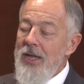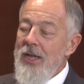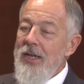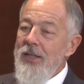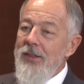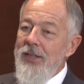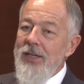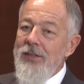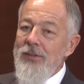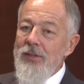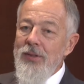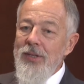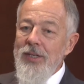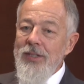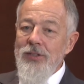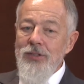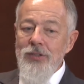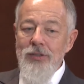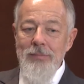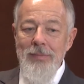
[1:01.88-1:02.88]
The other
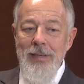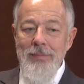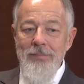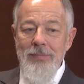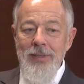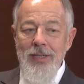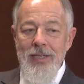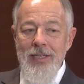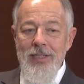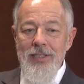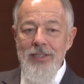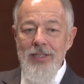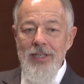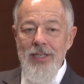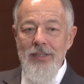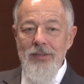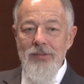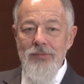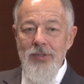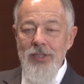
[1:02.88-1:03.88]
thing to remember is
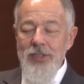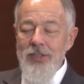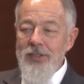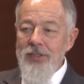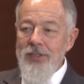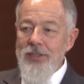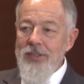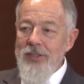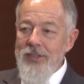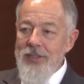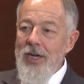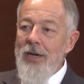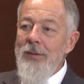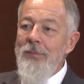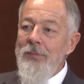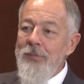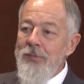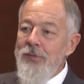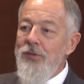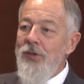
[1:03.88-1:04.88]
that risks
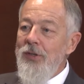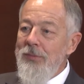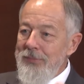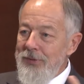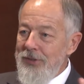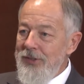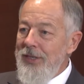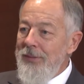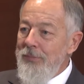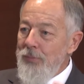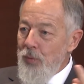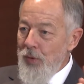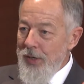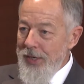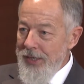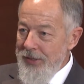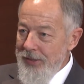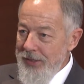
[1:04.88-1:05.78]
come from somewhere.